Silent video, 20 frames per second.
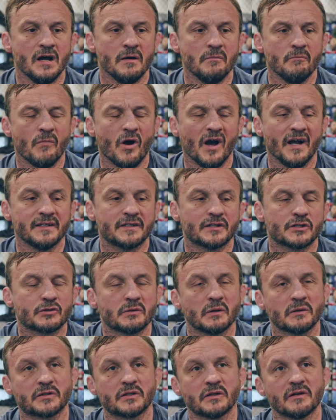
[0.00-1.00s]
My
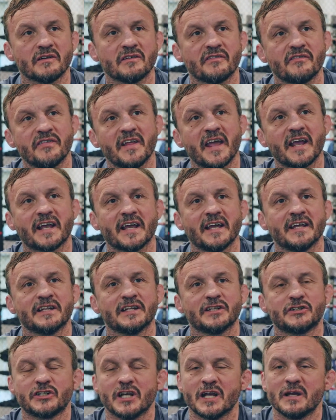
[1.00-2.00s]
description of Nick
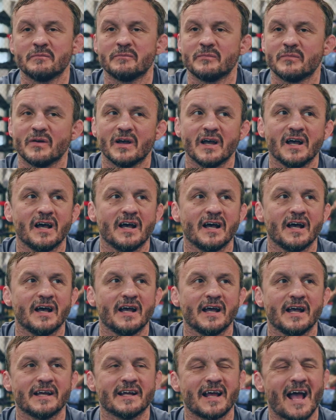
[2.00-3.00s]
in the gym,
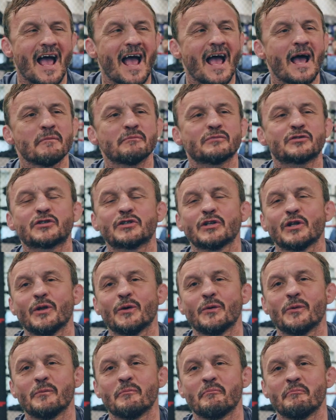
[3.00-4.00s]

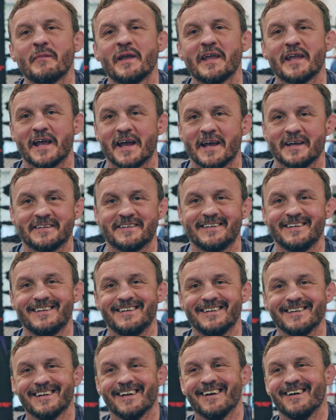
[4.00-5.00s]
absolute
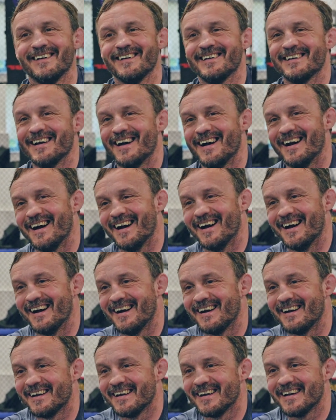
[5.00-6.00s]
meathead, you
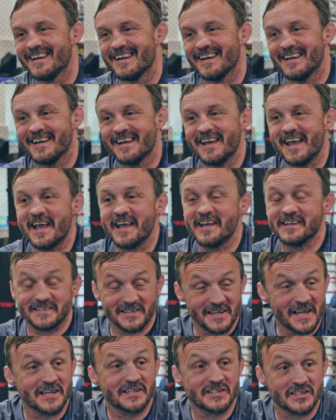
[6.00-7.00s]
know. Yeah,
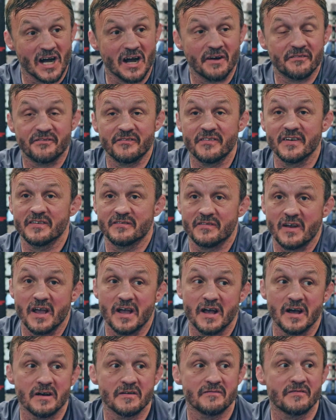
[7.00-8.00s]
he's tough,
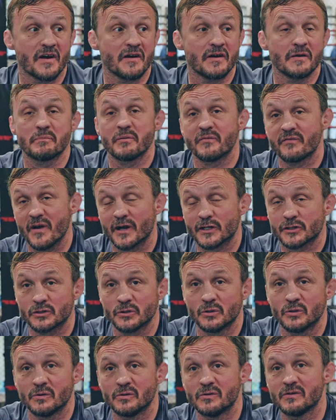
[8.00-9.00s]
very
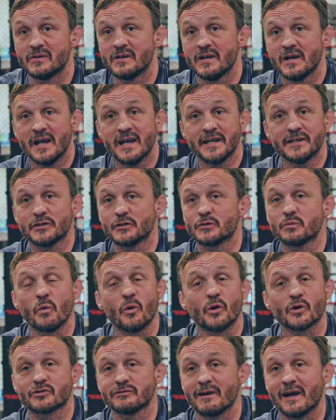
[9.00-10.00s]
professional. He just
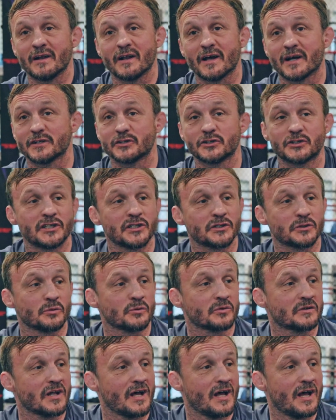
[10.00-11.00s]
walks around like a
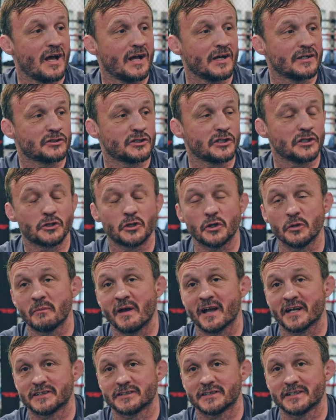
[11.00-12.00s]
chiseled GQ
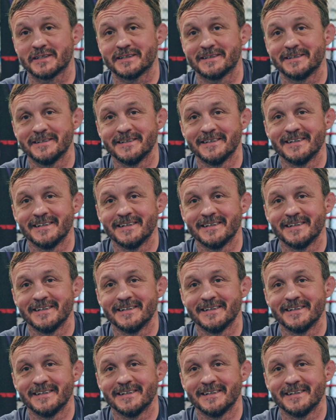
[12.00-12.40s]
magazine.